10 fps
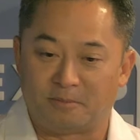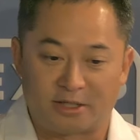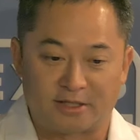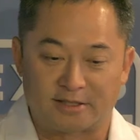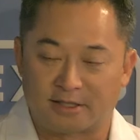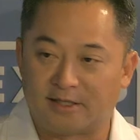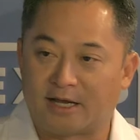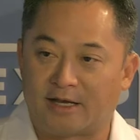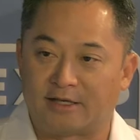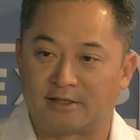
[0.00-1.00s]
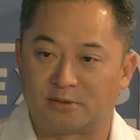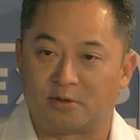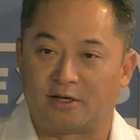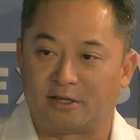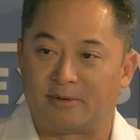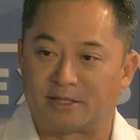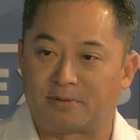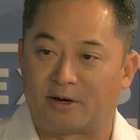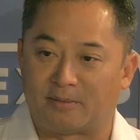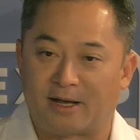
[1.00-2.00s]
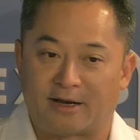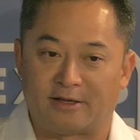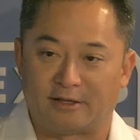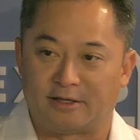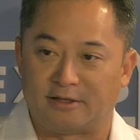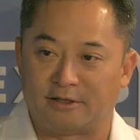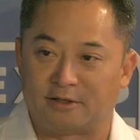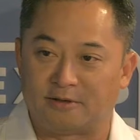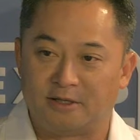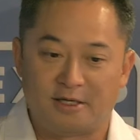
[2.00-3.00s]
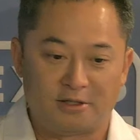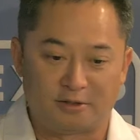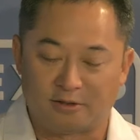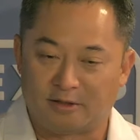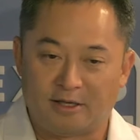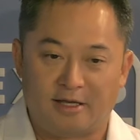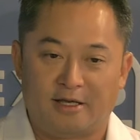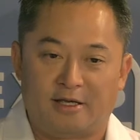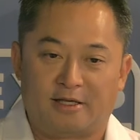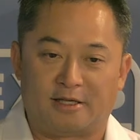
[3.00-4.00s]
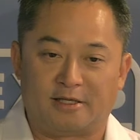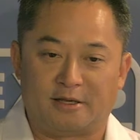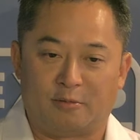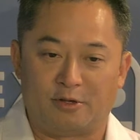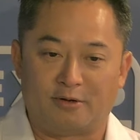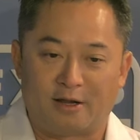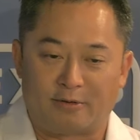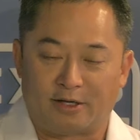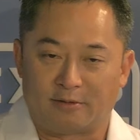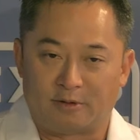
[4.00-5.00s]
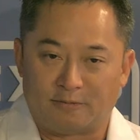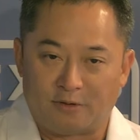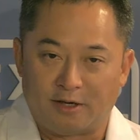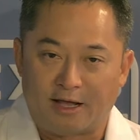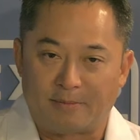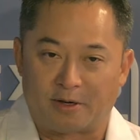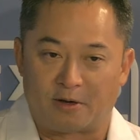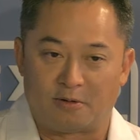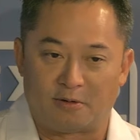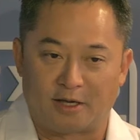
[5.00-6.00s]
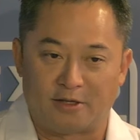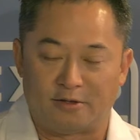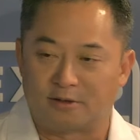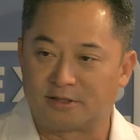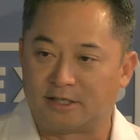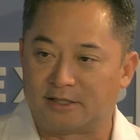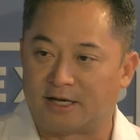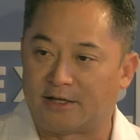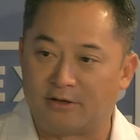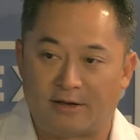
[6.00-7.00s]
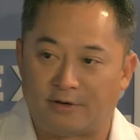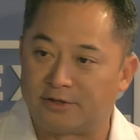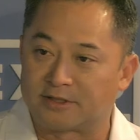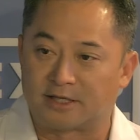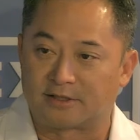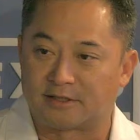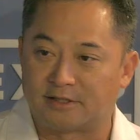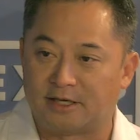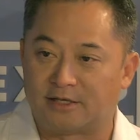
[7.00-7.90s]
But the skin tightening is really the best part about it. And then, if you lipo and you don't skin tighten, you have all this excess skin.